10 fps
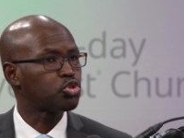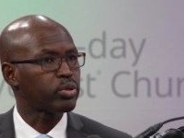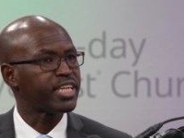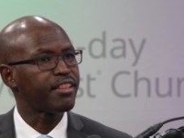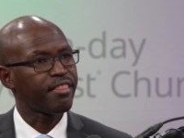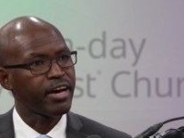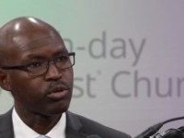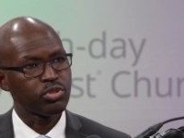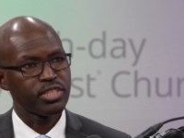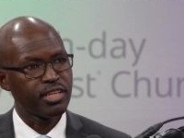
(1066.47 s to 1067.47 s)

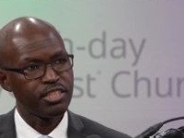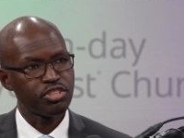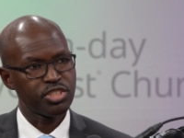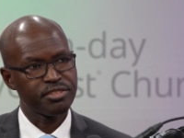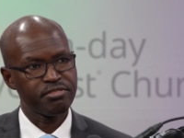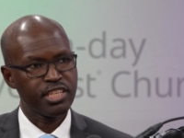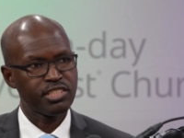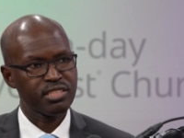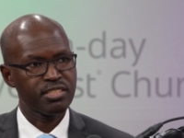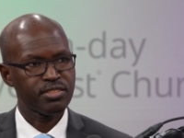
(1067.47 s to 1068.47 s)
20,000 literature
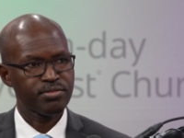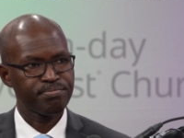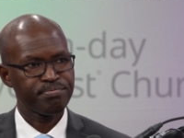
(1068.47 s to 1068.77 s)
evangelists.